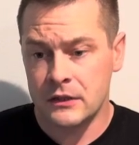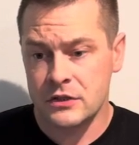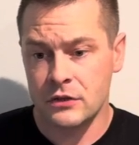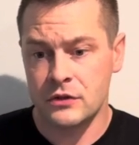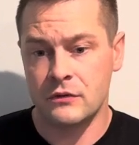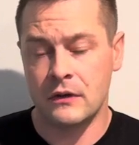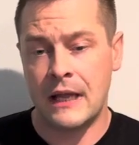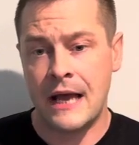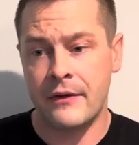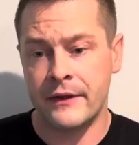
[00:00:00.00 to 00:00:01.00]
so to
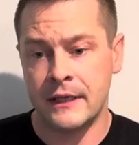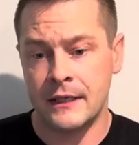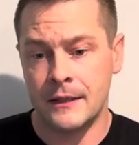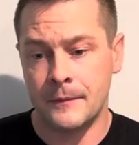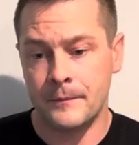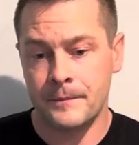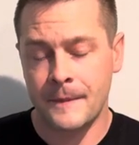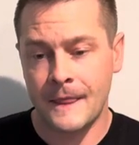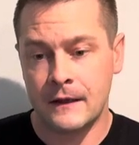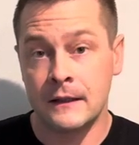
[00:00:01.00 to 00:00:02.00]
allow the
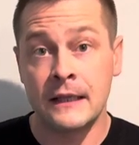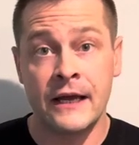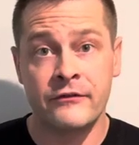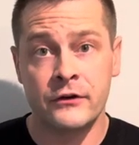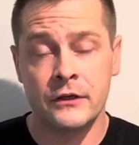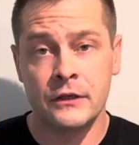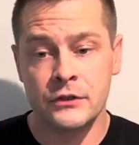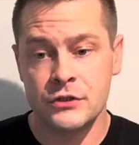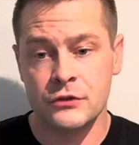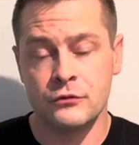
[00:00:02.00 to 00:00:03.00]

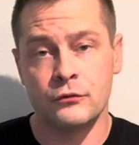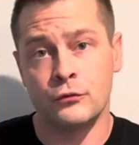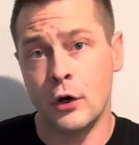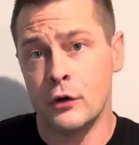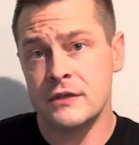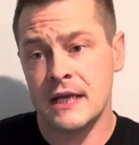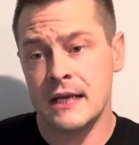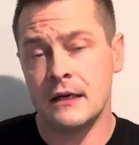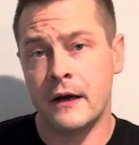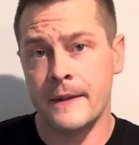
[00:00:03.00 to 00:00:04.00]
lever to
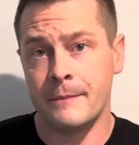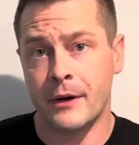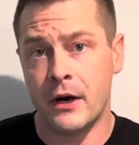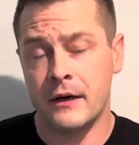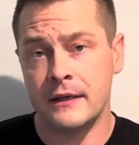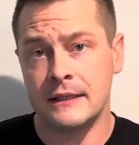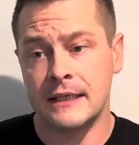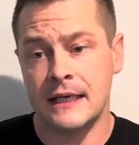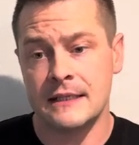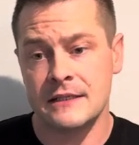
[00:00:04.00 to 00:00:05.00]
rotate on the bar in
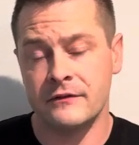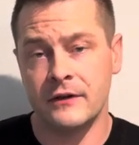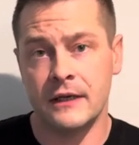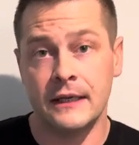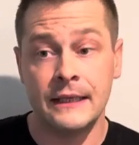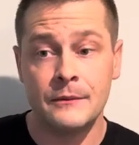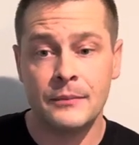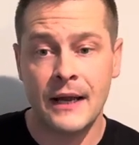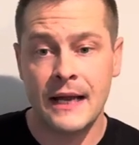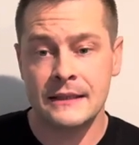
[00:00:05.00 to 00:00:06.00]
case of an
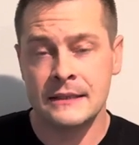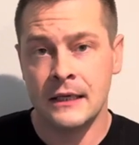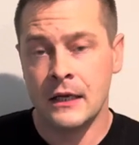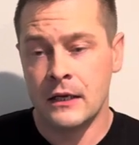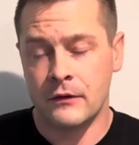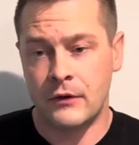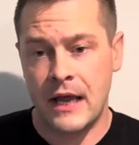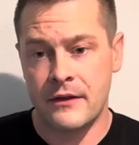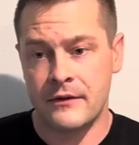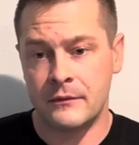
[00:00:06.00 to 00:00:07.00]
impact,
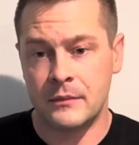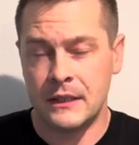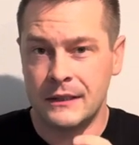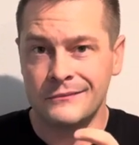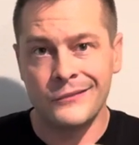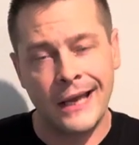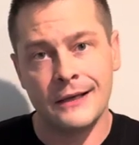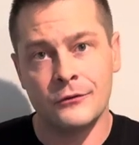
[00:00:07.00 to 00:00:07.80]
rather than being like